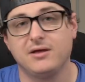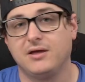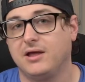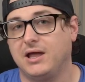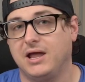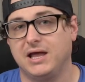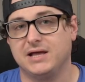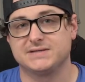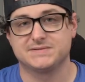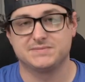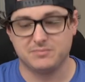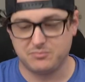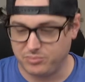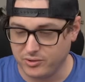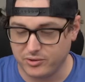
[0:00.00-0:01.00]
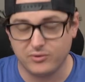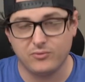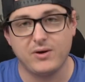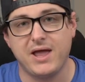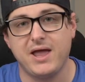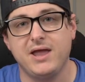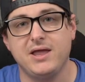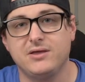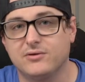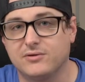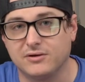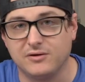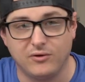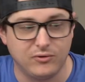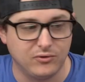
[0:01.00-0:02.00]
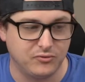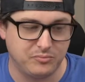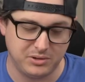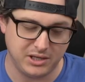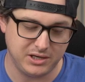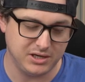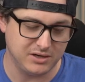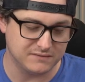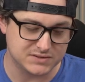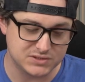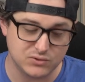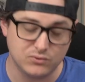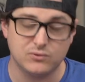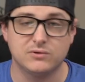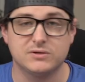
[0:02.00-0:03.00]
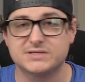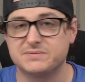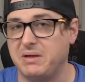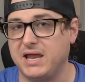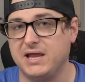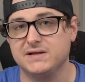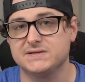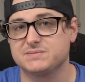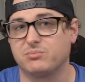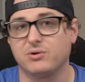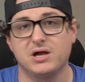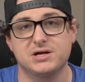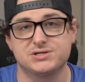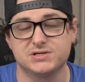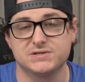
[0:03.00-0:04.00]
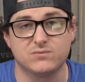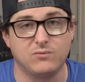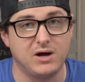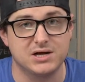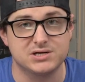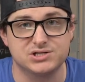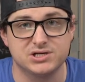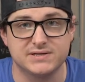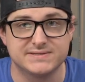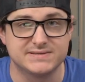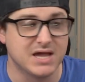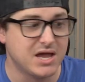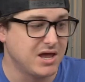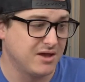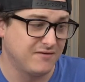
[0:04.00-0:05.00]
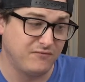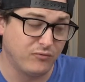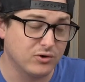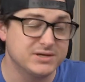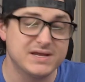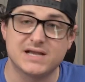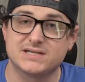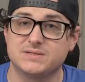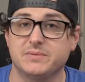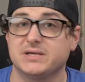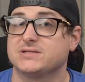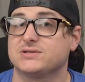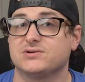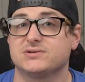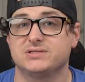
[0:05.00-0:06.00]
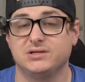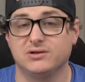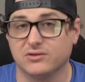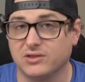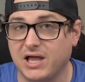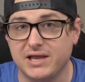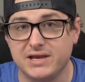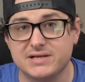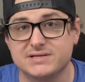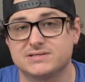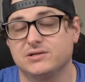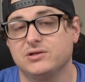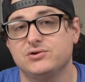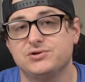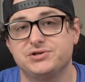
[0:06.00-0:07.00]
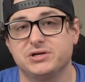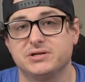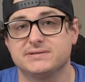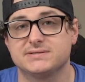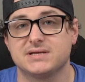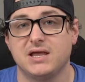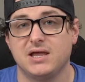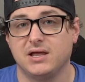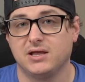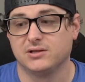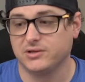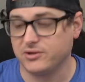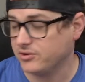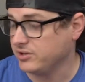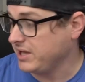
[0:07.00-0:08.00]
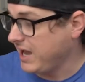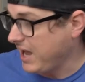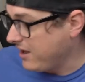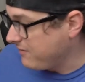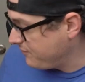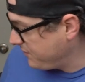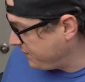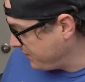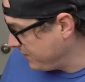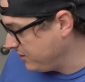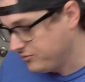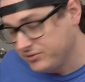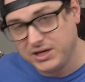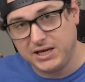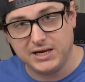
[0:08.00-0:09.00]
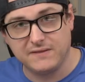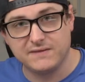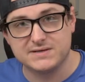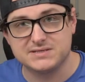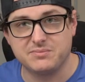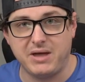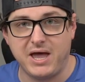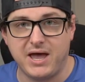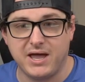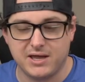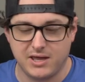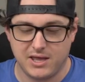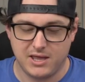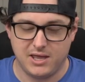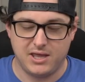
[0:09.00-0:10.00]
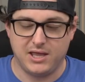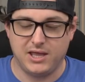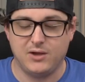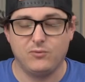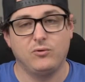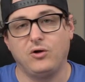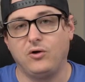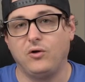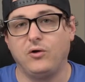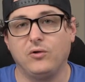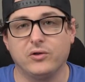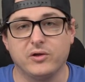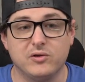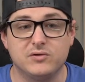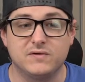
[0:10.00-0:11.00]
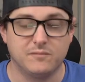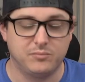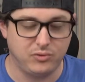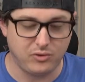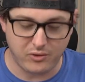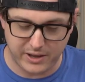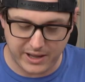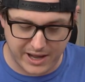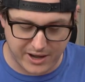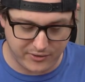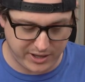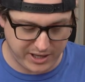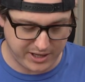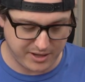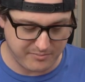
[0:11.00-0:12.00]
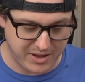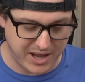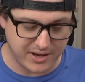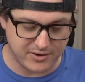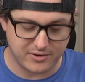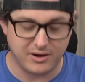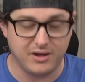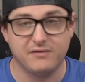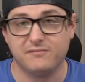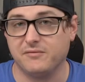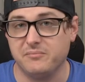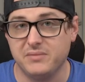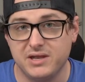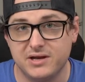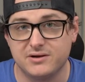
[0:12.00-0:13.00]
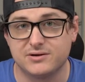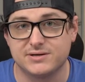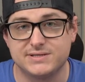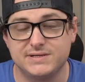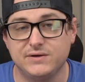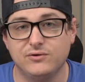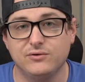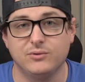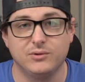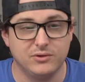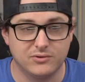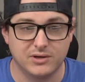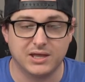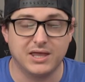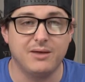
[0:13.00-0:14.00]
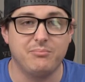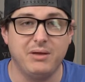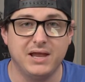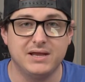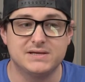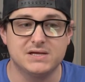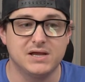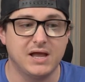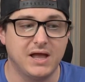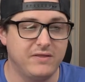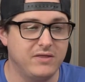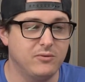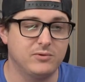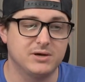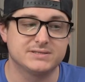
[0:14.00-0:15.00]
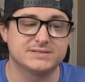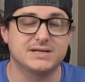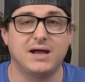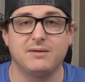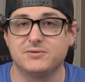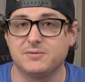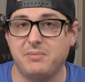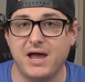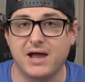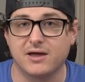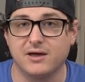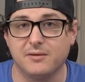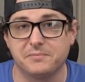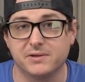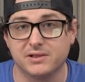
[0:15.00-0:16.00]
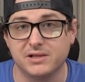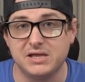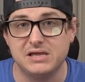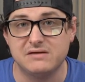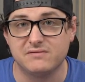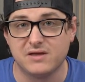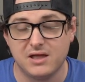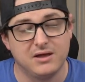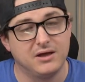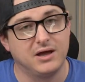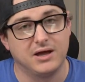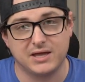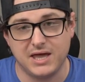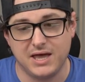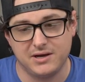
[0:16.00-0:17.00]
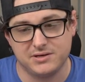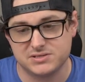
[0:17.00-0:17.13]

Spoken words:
it's put away, you can hold plenty of tools, paints, brushes, washes, vortex mixers, your lighting solutions, literally everything you need in this bag. It will hold, deploy out in a matter of a minute or two. You could get painting, and then when it's time to pack up and leave, again, it just